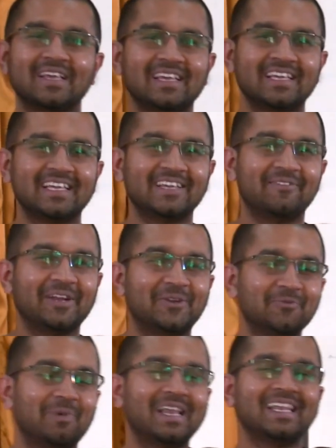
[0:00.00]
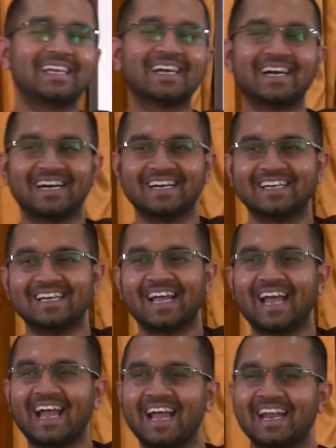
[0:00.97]
He went to Mallika
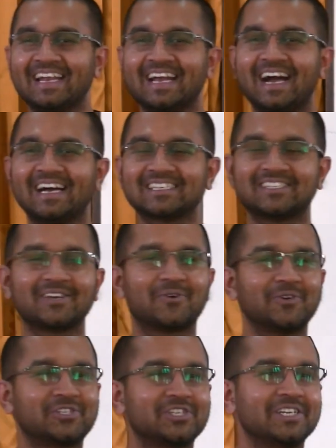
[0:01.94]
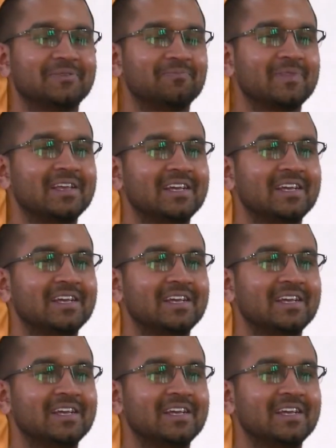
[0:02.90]
and asked the question.